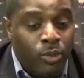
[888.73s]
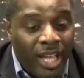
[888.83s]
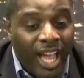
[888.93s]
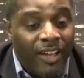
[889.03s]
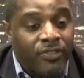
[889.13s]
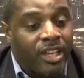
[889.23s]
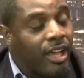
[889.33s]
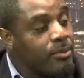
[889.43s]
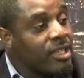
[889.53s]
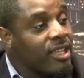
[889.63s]
have to
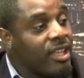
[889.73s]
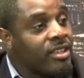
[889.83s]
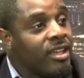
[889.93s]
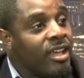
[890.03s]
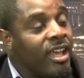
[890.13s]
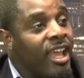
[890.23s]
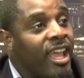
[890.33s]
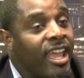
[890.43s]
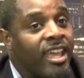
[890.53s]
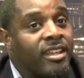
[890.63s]
come together
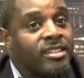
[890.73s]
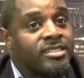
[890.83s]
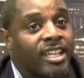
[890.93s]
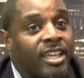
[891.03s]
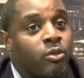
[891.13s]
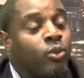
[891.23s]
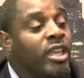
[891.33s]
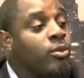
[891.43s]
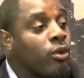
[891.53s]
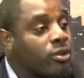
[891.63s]
and say
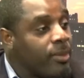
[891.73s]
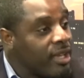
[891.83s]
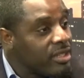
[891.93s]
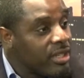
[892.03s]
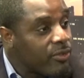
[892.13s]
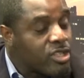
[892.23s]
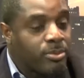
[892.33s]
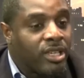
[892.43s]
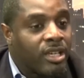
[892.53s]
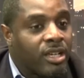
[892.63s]
we want to make a difference,
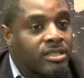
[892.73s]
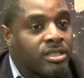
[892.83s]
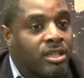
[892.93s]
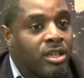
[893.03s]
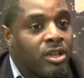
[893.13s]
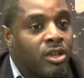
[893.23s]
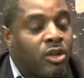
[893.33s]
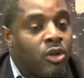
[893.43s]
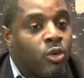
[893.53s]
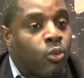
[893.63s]
because
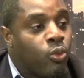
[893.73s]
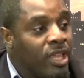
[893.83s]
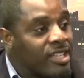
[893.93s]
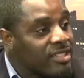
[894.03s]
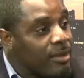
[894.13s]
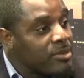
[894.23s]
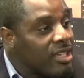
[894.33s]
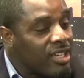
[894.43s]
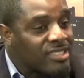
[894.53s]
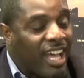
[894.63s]
it's up to
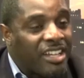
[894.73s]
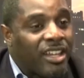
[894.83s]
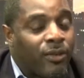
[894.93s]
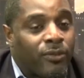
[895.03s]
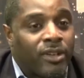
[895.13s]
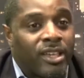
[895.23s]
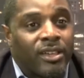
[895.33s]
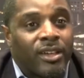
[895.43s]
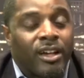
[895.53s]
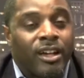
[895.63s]
us. I'll never forget,
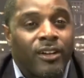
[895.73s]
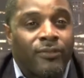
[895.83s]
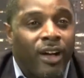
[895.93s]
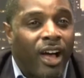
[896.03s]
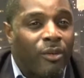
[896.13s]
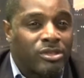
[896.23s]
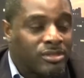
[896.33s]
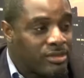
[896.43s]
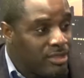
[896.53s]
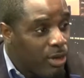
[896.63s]
I was
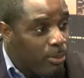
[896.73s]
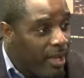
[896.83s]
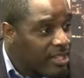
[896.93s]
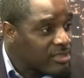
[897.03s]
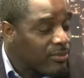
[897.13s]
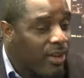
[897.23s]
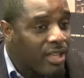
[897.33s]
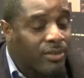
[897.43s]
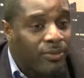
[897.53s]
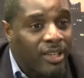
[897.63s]
your pastor,
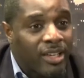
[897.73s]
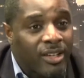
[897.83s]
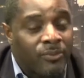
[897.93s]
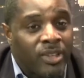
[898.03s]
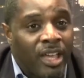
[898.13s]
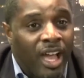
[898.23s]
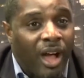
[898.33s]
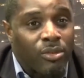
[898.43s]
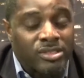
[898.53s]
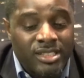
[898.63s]
Father Flager. I
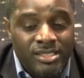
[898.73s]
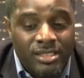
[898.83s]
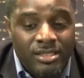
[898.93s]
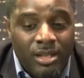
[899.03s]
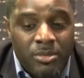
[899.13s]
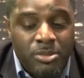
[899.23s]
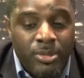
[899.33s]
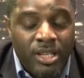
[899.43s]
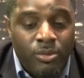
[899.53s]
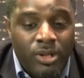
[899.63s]
was listening to him
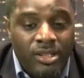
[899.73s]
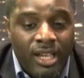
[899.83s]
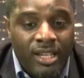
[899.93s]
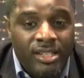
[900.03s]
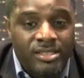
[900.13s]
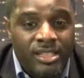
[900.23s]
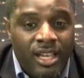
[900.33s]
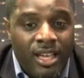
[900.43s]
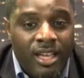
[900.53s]
speak one day, and he said,